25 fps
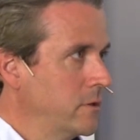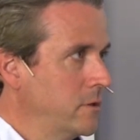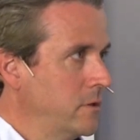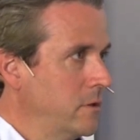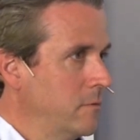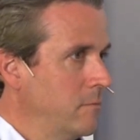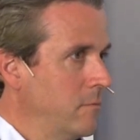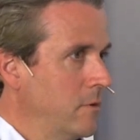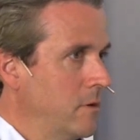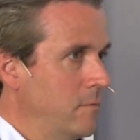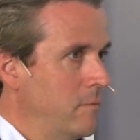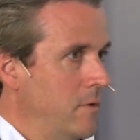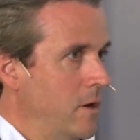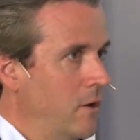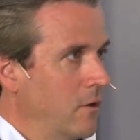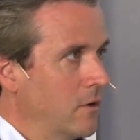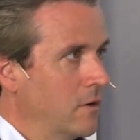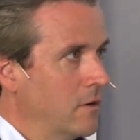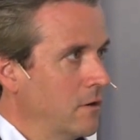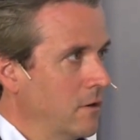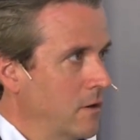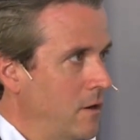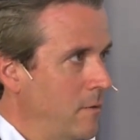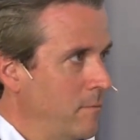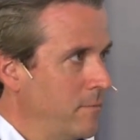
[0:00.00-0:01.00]
The yeah.
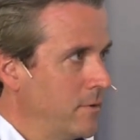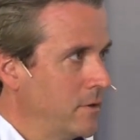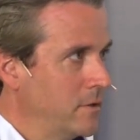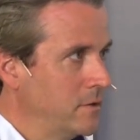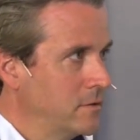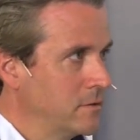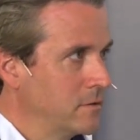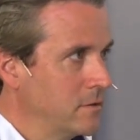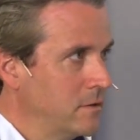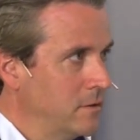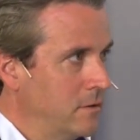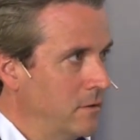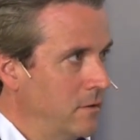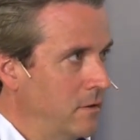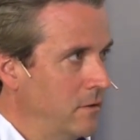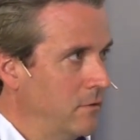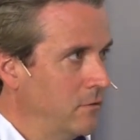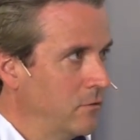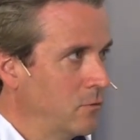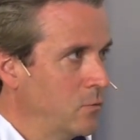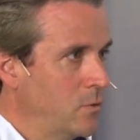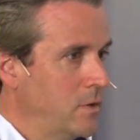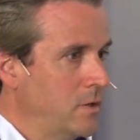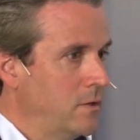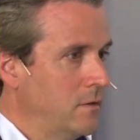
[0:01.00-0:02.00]
American companies in, in
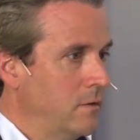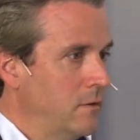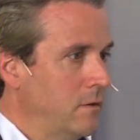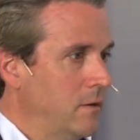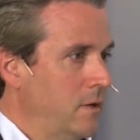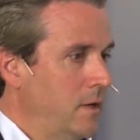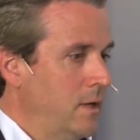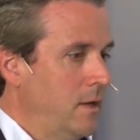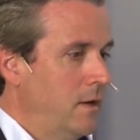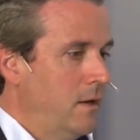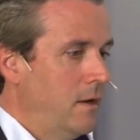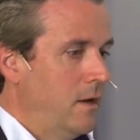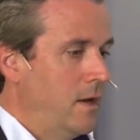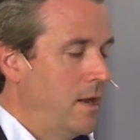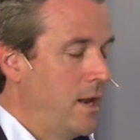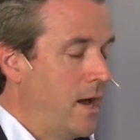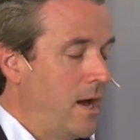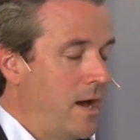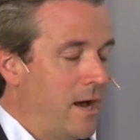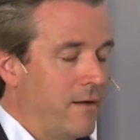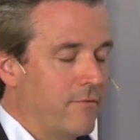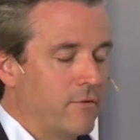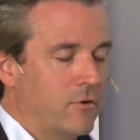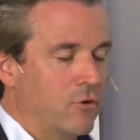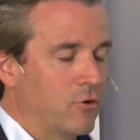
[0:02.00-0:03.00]
Sweden, and I
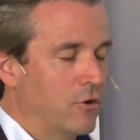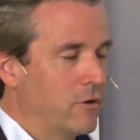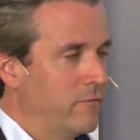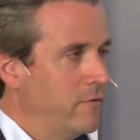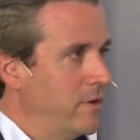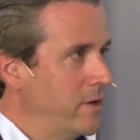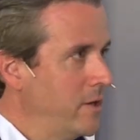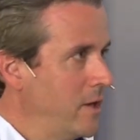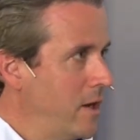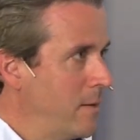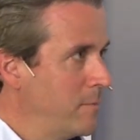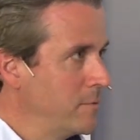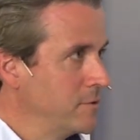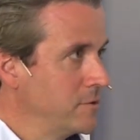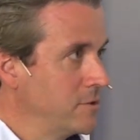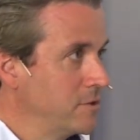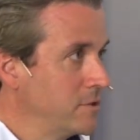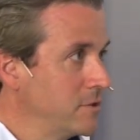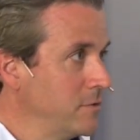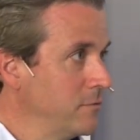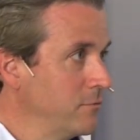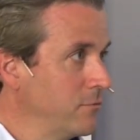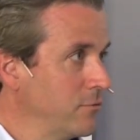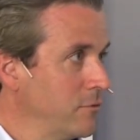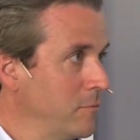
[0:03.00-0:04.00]
haven't heard of any
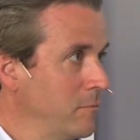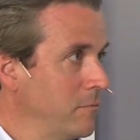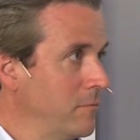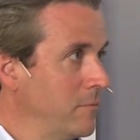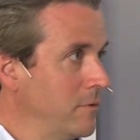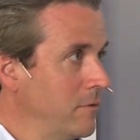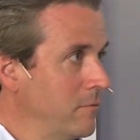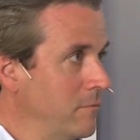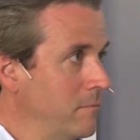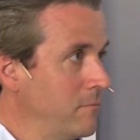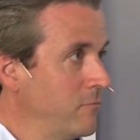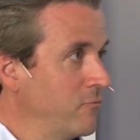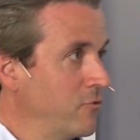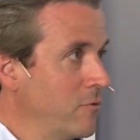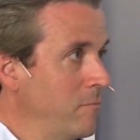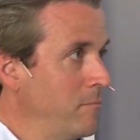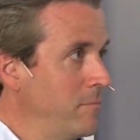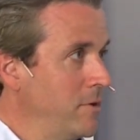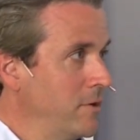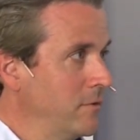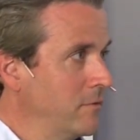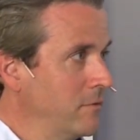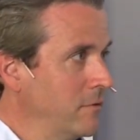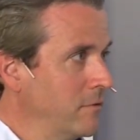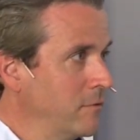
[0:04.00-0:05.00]
opposition from from
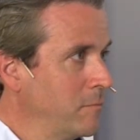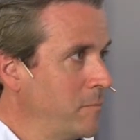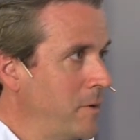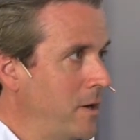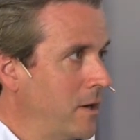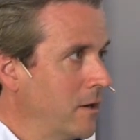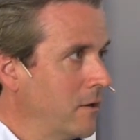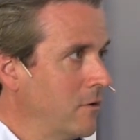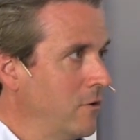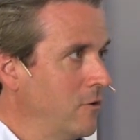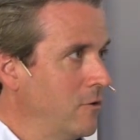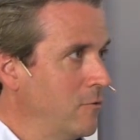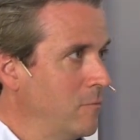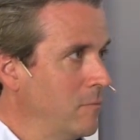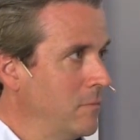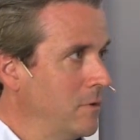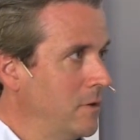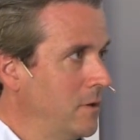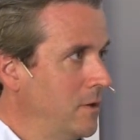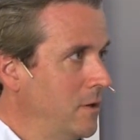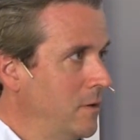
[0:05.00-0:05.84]
business back home.